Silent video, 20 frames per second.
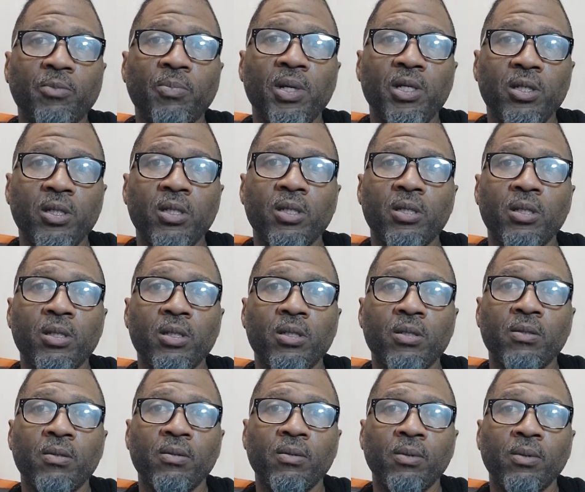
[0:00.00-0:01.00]
my sisters,
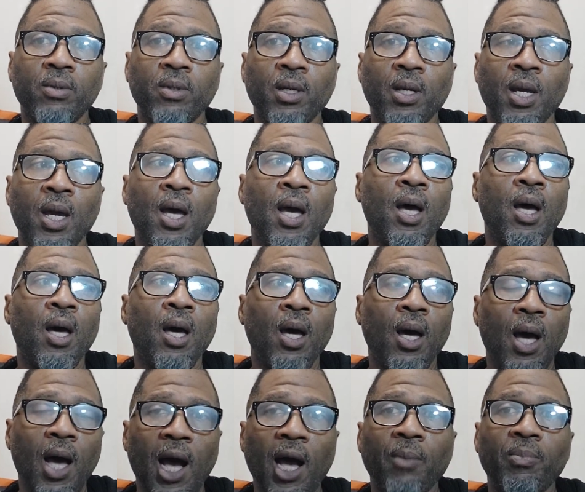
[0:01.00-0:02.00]

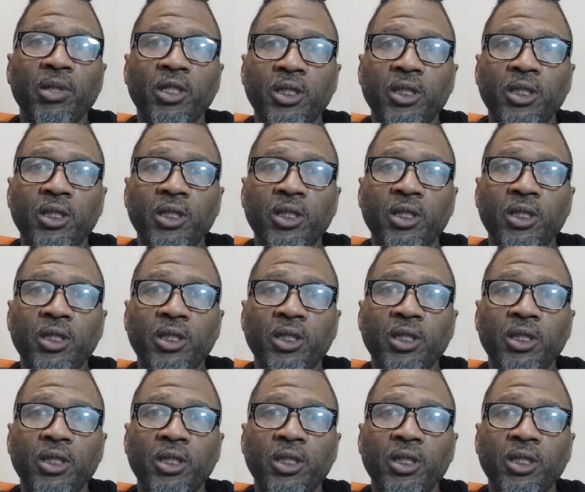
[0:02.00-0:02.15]
I'd be